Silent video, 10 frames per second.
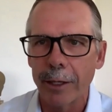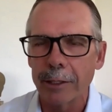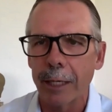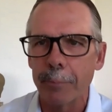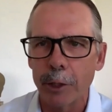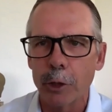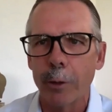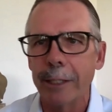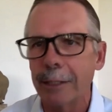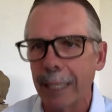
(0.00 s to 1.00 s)
things like
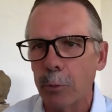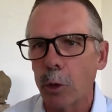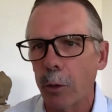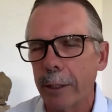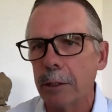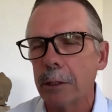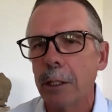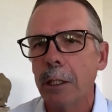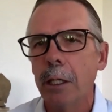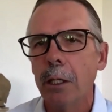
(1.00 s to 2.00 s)
Bitcoin and stable coins
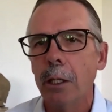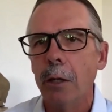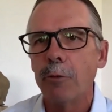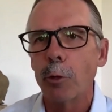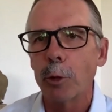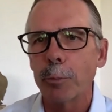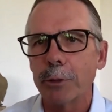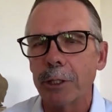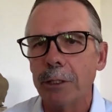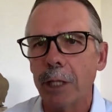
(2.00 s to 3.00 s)
for
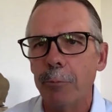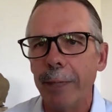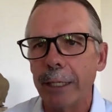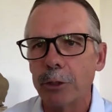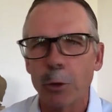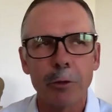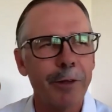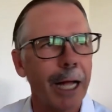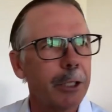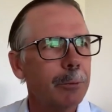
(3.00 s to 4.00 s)
purposes of being a store of
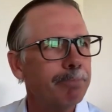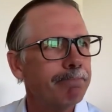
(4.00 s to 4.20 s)
value.